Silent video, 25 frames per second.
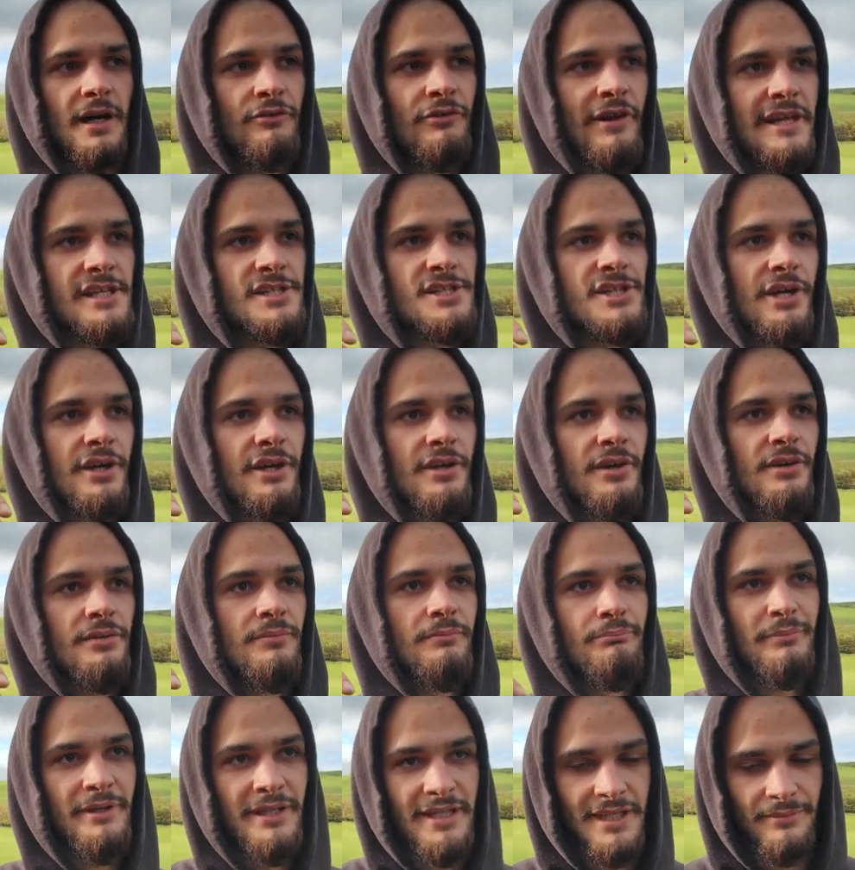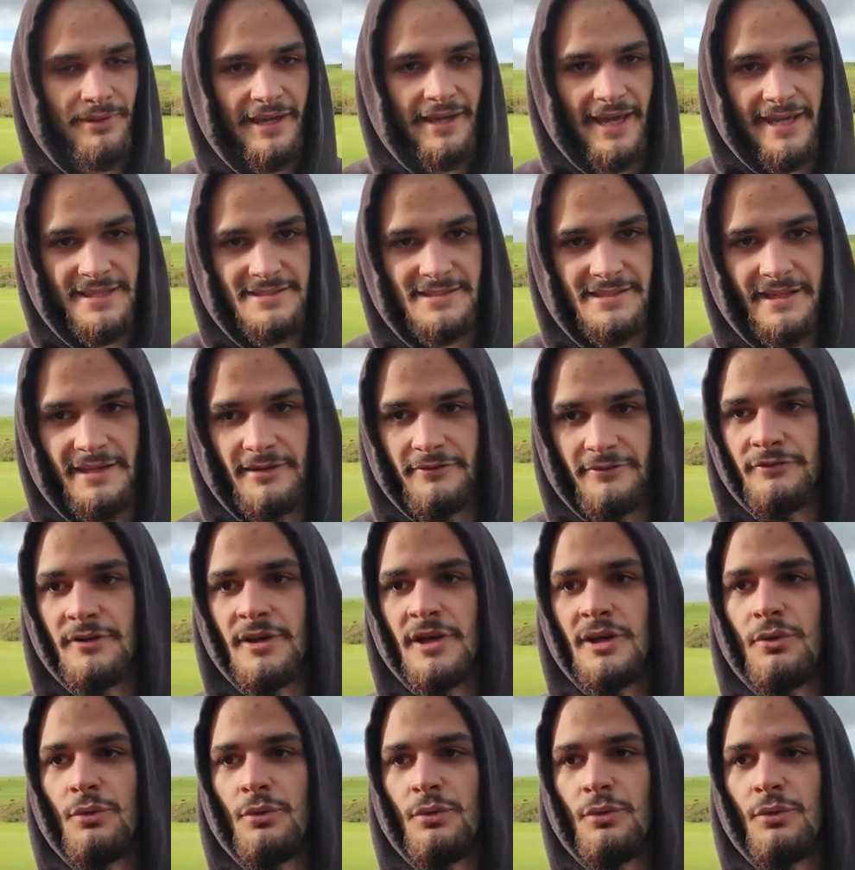ratio, medium case diff,